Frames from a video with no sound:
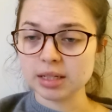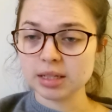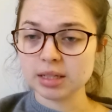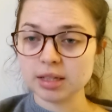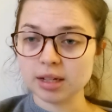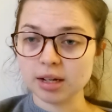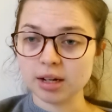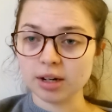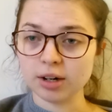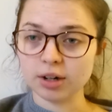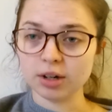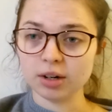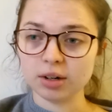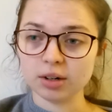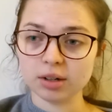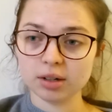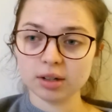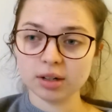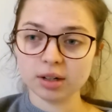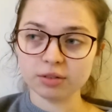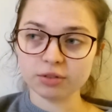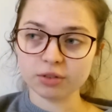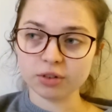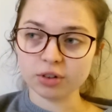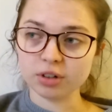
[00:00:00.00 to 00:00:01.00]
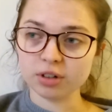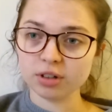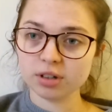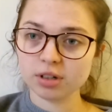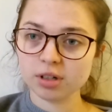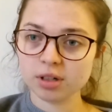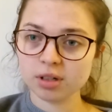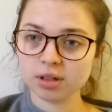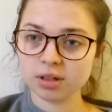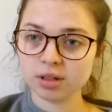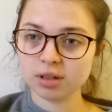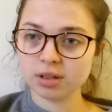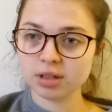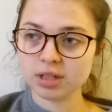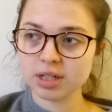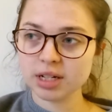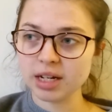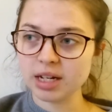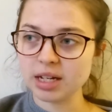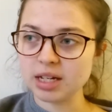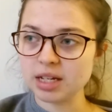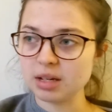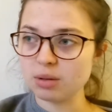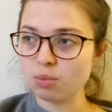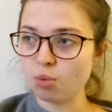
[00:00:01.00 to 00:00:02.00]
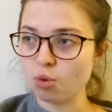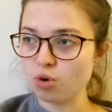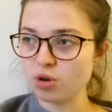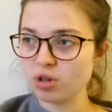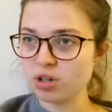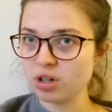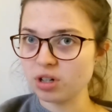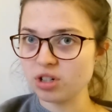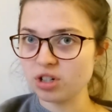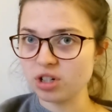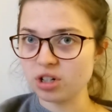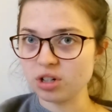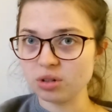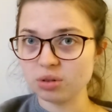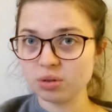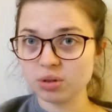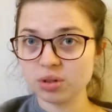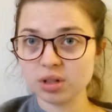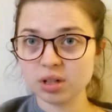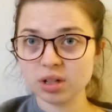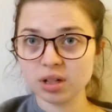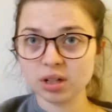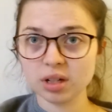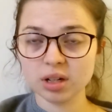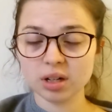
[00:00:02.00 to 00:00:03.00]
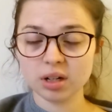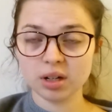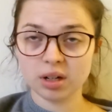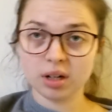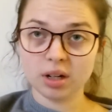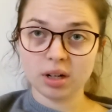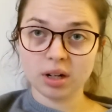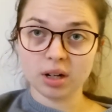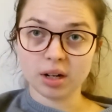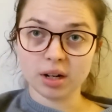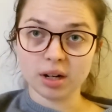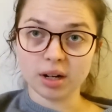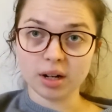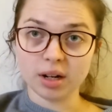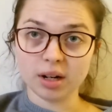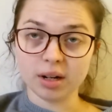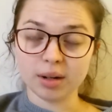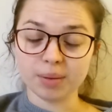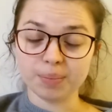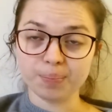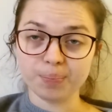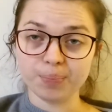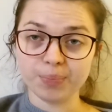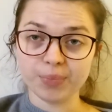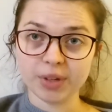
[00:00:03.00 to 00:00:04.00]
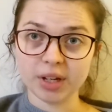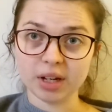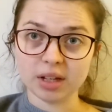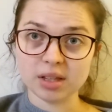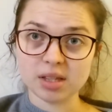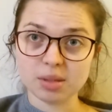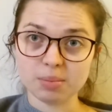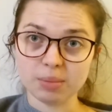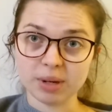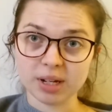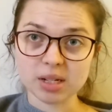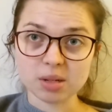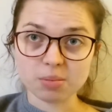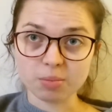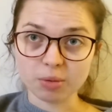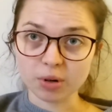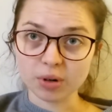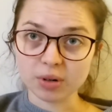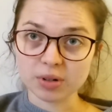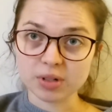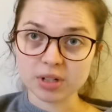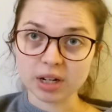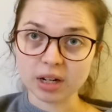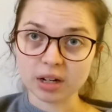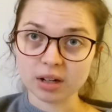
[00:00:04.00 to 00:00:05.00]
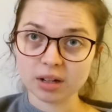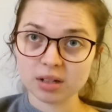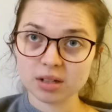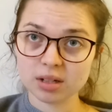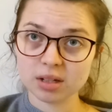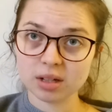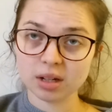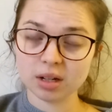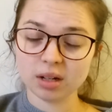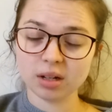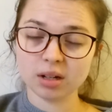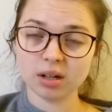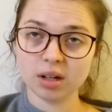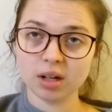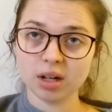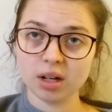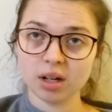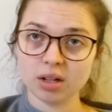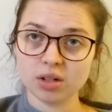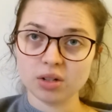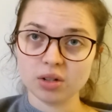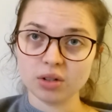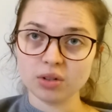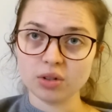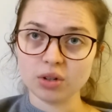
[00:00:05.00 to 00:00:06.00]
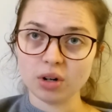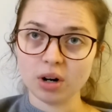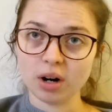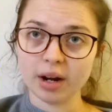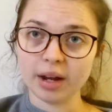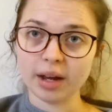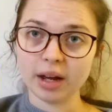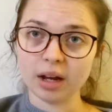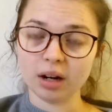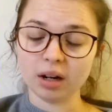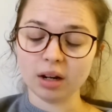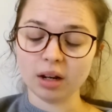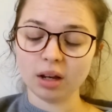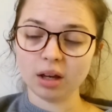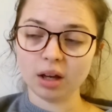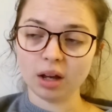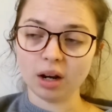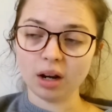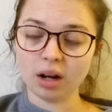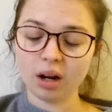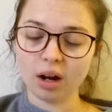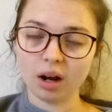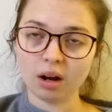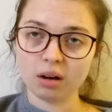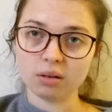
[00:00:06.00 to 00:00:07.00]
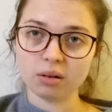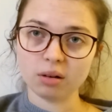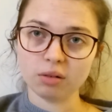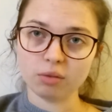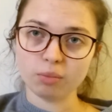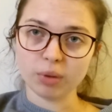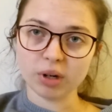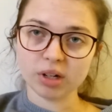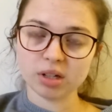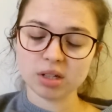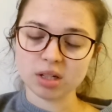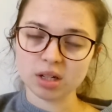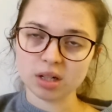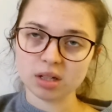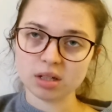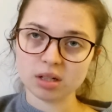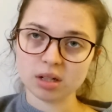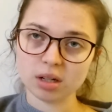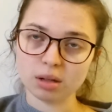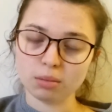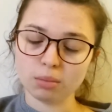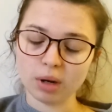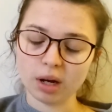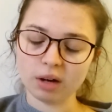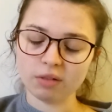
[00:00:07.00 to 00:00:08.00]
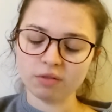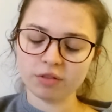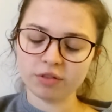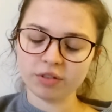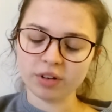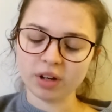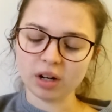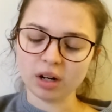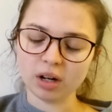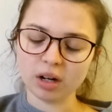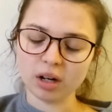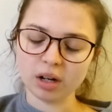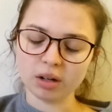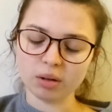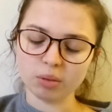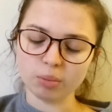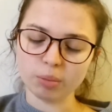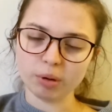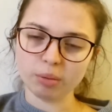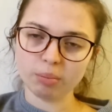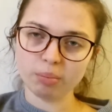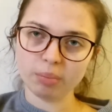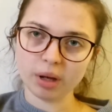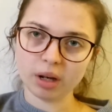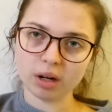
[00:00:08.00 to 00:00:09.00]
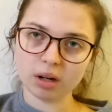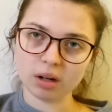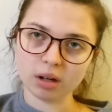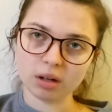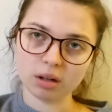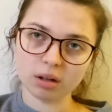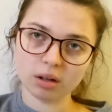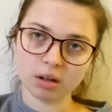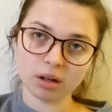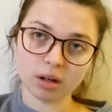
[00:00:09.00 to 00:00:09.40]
So I've got tea, water, juice, and some antibiotics to try and get it out of my system and feel a little bit better.